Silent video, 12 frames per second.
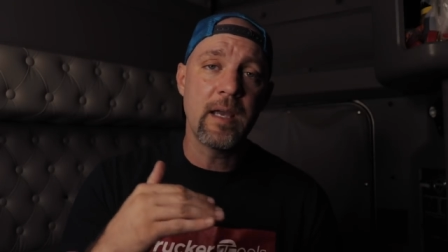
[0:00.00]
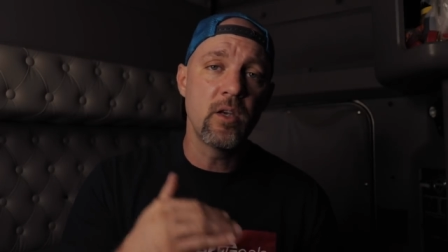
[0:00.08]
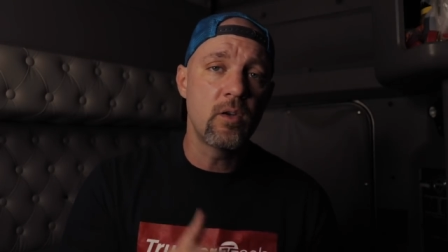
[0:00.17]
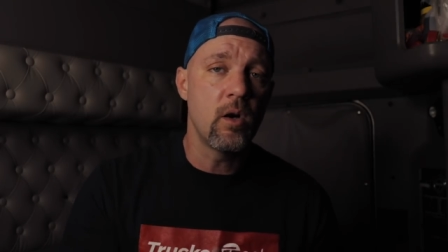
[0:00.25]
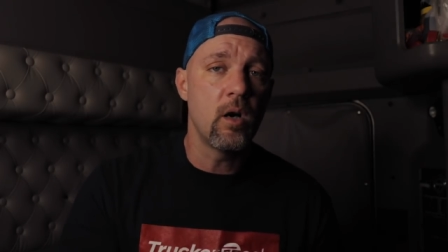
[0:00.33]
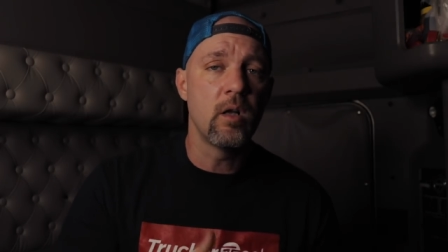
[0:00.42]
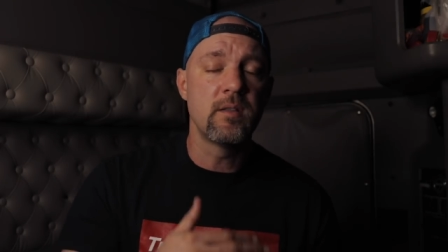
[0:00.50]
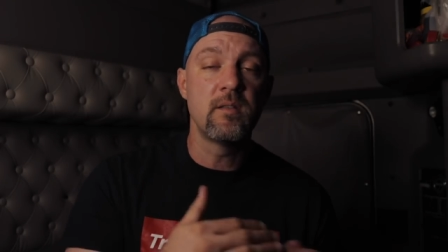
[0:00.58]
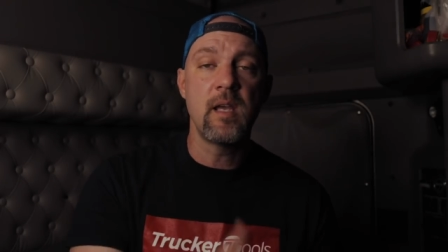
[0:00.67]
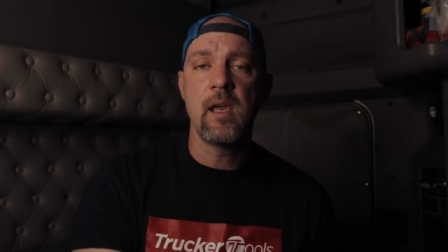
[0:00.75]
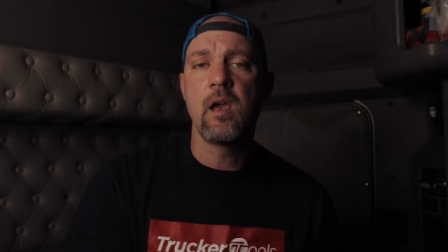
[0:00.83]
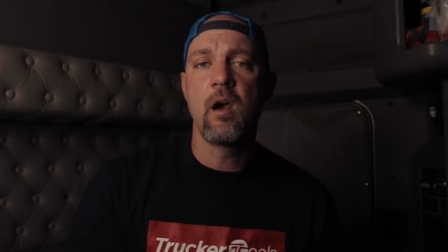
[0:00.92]
could call to
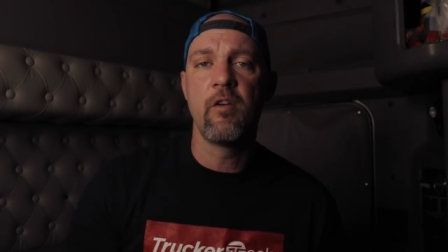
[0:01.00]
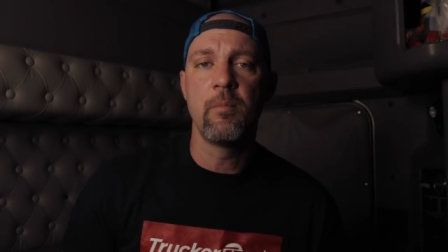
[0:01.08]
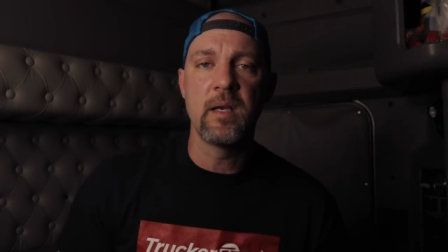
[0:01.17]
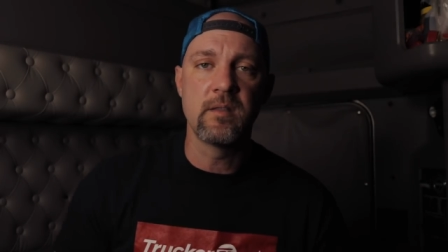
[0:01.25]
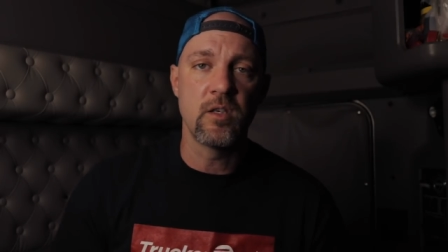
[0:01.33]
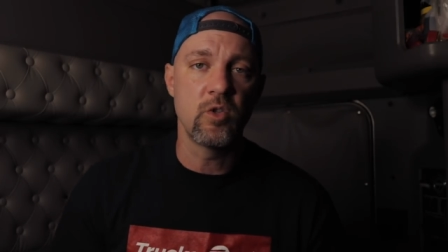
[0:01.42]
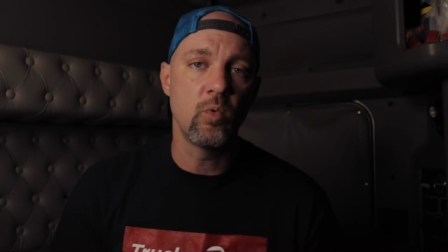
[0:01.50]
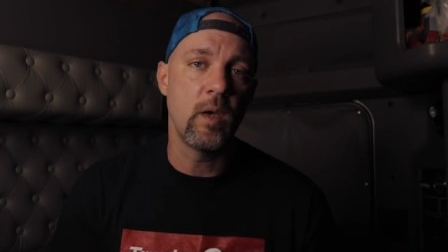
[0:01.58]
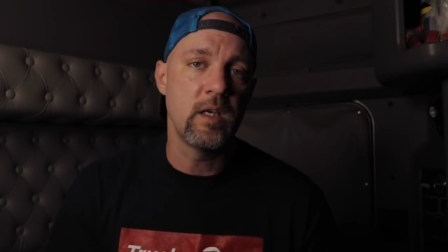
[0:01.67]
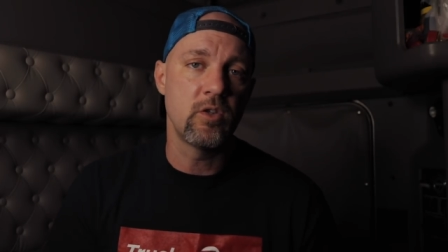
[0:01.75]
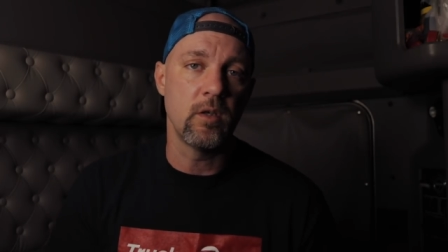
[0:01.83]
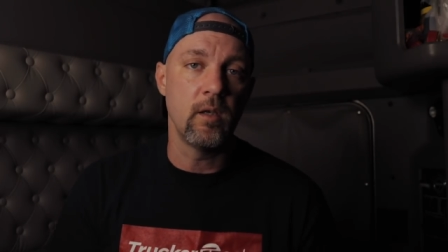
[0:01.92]
take care of my
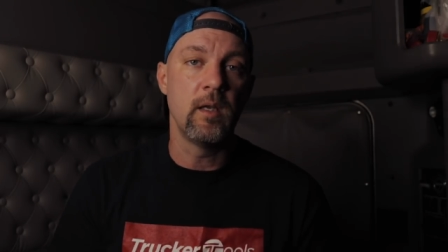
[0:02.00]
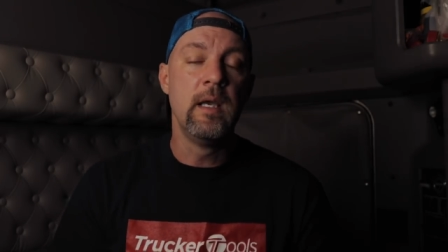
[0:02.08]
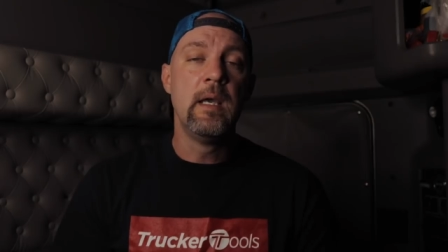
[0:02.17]
situation.